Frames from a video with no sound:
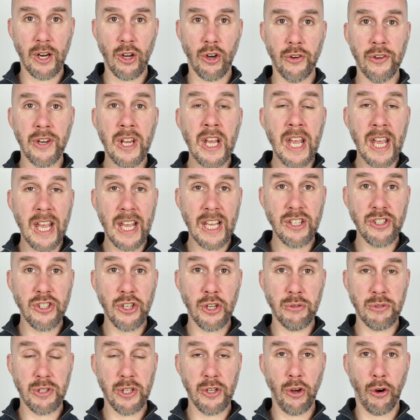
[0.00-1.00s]
on, is
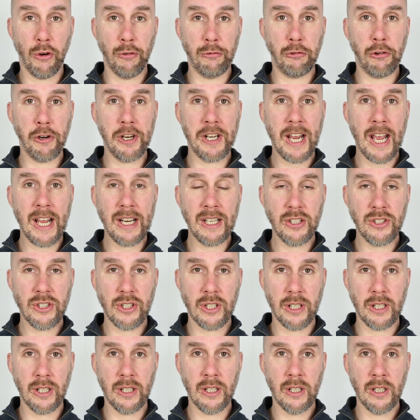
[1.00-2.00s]
using off-grid
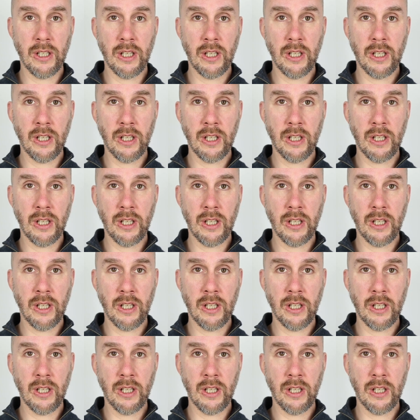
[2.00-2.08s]
energy.